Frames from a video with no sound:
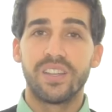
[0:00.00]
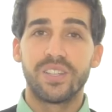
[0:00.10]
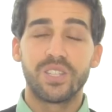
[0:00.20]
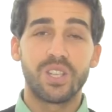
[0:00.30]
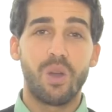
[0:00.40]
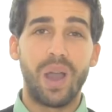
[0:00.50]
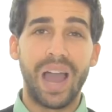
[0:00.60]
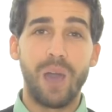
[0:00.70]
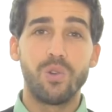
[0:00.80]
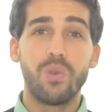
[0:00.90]
So
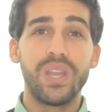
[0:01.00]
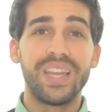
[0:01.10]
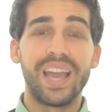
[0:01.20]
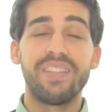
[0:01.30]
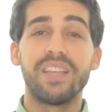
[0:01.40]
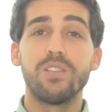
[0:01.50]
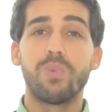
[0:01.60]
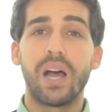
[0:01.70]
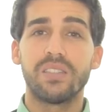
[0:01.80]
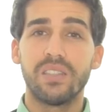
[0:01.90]
how do we get these
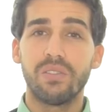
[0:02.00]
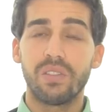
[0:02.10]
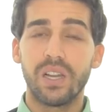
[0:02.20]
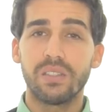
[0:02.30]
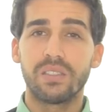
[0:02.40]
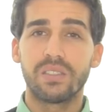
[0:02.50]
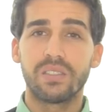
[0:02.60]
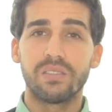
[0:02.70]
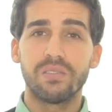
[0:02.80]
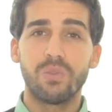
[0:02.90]
positive
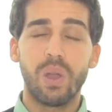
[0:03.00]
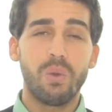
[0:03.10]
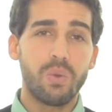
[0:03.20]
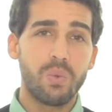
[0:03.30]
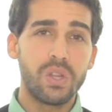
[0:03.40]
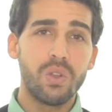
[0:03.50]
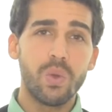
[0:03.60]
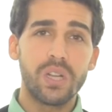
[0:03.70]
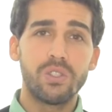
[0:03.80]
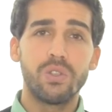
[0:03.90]
thoughts? Well, we do
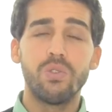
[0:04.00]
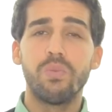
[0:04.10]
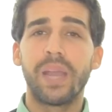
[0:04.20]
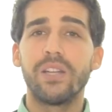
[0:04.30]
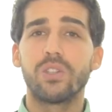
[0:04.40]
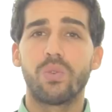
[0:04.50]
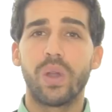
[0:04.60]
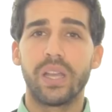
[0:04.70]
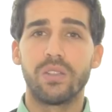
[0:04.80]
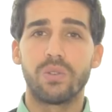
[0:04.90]
it in two major
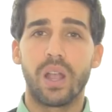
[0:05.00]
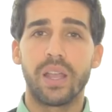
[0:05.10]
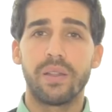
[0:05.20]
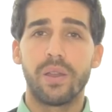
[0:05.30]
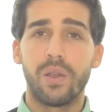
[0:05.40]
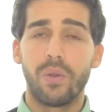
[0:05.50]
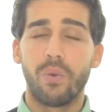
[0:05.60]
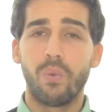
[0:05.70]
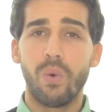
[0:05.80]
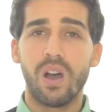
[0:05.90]
ways, right?
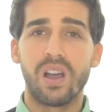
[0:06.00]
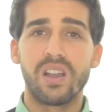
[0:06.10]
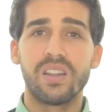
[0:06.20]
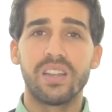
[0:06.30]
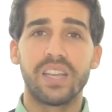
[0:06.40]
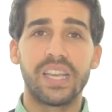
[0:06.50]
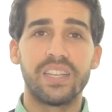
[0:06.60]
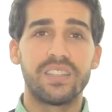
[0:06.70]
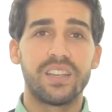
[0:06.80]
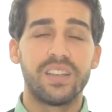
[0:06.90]
One
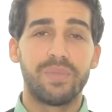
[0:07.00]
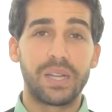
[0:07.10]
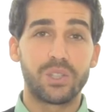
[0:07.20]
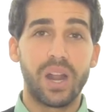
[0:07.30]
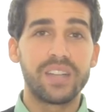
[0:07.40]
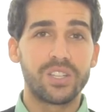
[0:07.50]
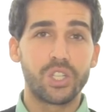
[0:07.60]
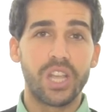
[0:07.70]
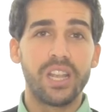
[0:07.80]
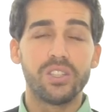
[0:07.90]
is by trying to
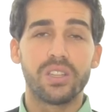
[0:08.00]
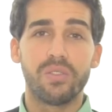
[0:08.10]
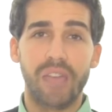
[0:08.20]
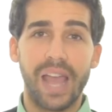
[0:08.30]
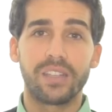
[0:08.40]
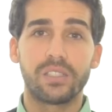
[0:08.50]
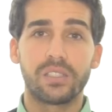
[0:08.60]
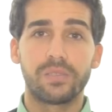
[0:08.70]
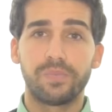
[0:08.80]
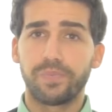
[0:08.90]
change the facts.